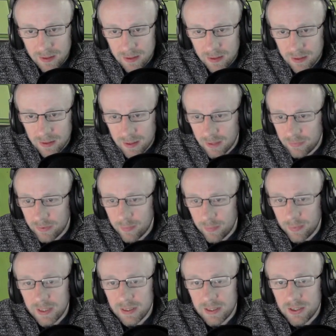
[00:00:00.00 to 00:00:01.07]
Okay, if we
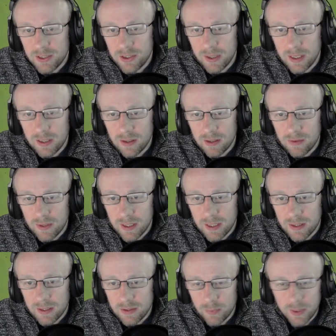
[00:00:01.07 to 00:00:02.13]
break this unit in the rear,
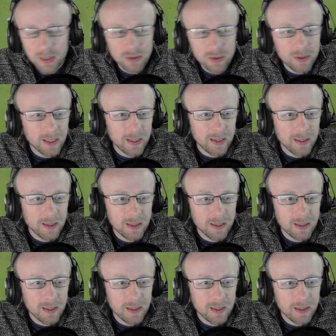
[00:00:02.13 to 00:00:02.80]
this will be lucky.